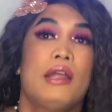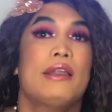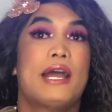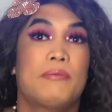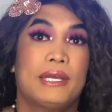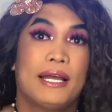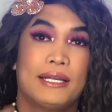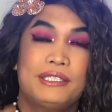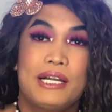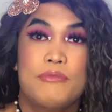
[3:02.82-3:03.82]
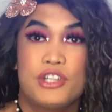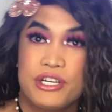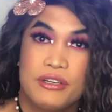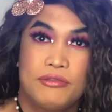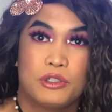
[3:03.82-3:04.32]
Now, because I'm
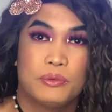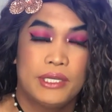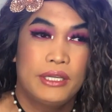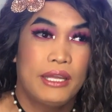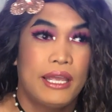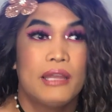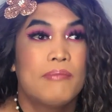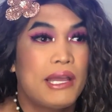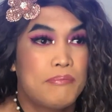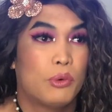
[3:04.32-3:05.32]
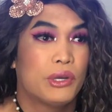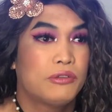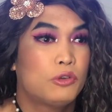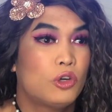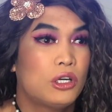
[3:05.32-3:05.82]
gender fluid, in my boy
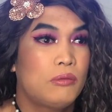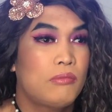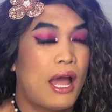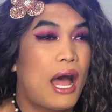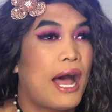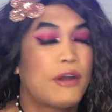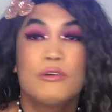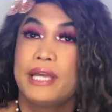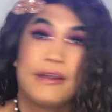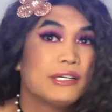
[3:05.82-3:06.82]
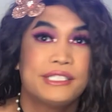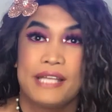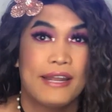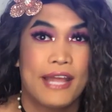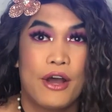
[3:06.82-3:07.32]
form, I don't care to
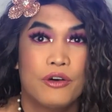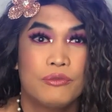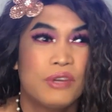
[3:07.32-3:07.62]
stand out.